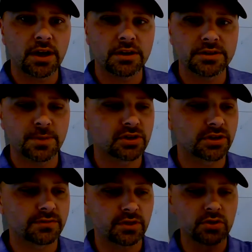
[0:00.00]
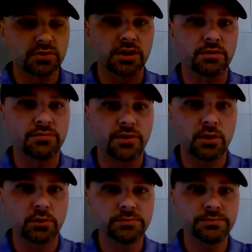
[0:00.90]
especially if you're using your
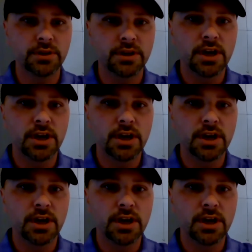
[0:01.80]
phone,